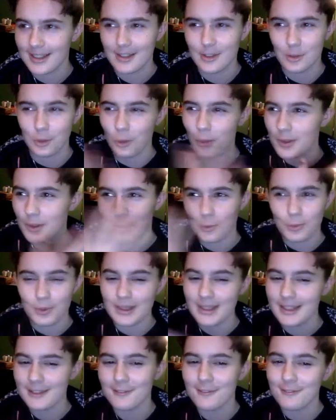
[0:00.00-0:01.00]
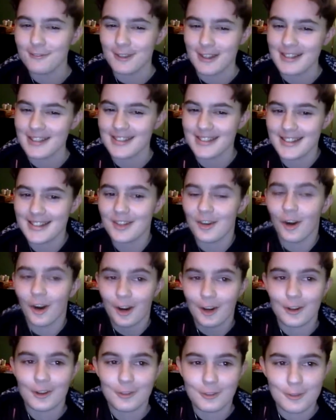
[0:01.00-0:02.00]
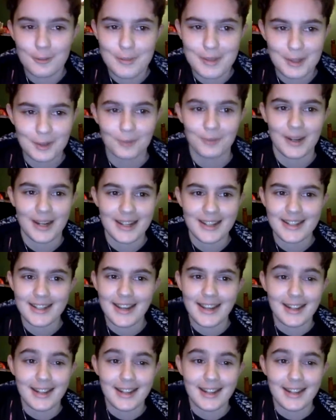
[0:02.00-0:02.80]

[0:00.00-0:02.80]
is always really fuzzy and hard for me to write,